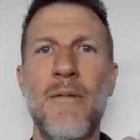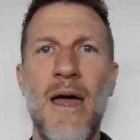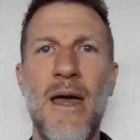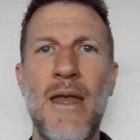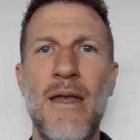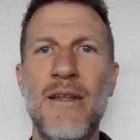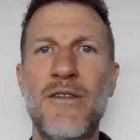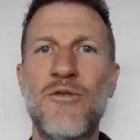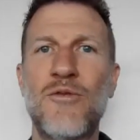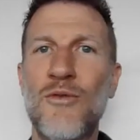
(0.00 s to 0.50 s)

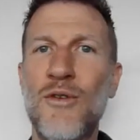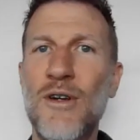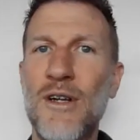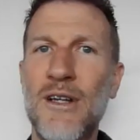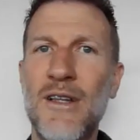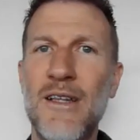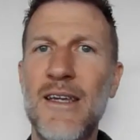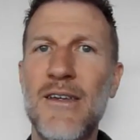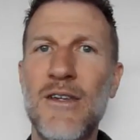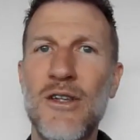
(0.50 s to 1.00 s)
and it's
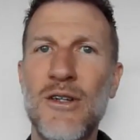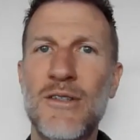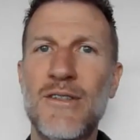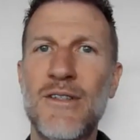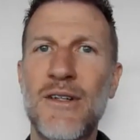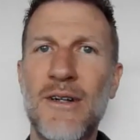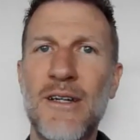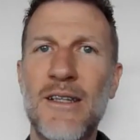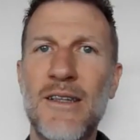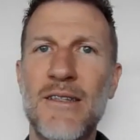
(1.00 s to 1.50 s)
really, you
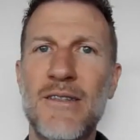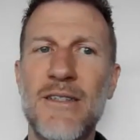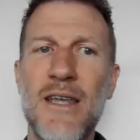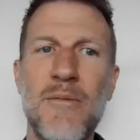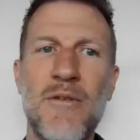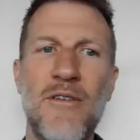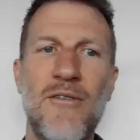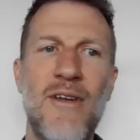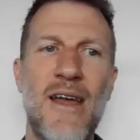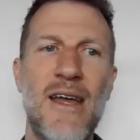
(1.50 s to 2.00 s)
still get the
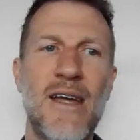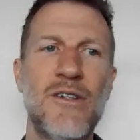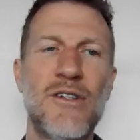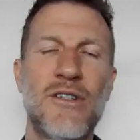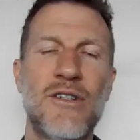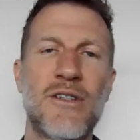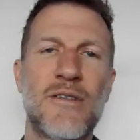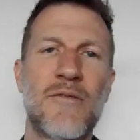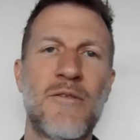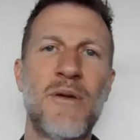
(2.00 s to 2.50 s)
same
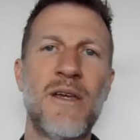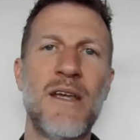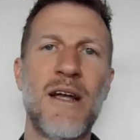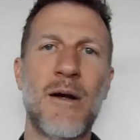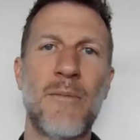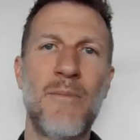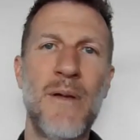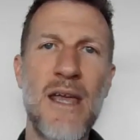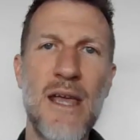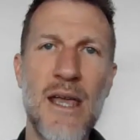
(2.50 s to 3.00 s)
advantages of the
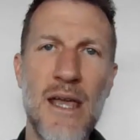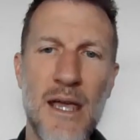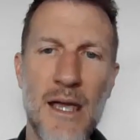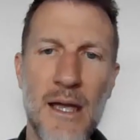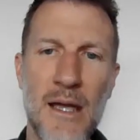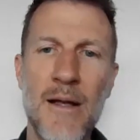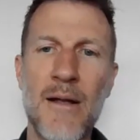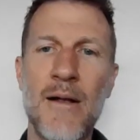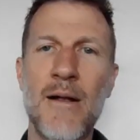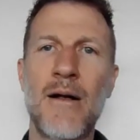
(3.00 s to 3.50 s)

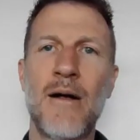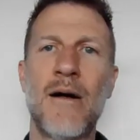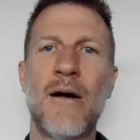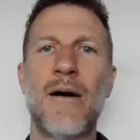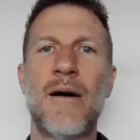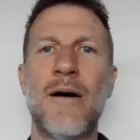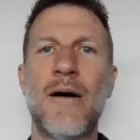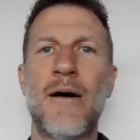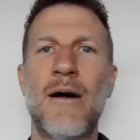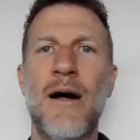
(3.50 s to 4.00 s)
PRP,
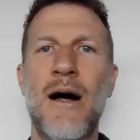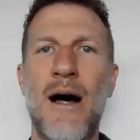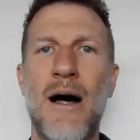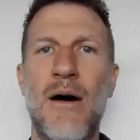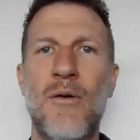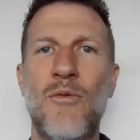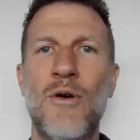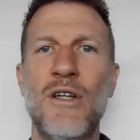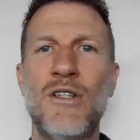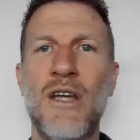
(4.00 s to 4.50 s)

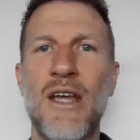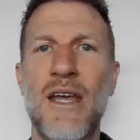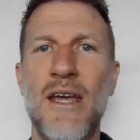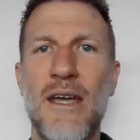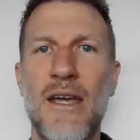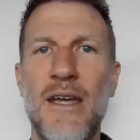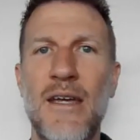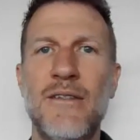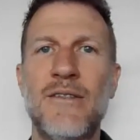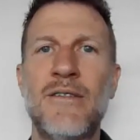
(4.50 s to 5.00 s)
which
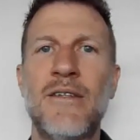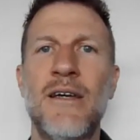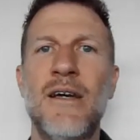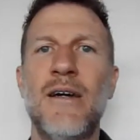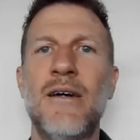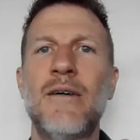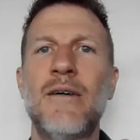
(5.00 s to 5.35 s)
is